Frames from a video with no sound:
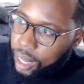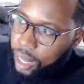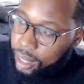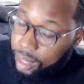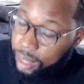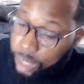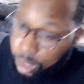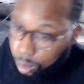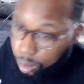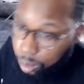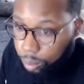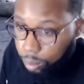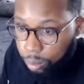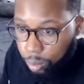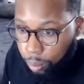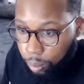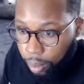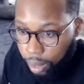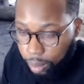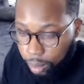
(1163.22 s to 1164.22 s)
think you
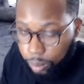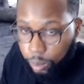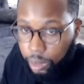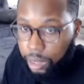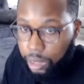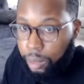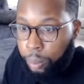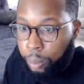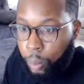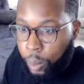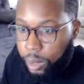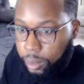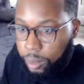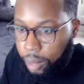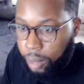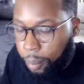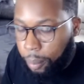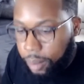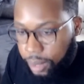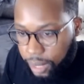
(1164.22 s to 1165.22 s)
brought up some good points,
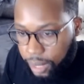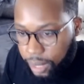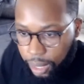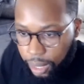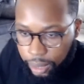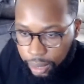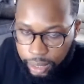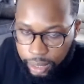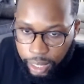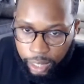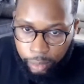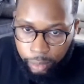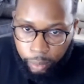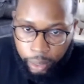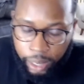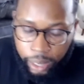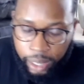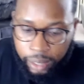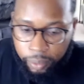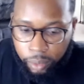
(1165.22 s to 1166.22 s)
but I'm gonna challenge that,
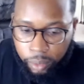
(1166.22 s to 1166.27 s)
right?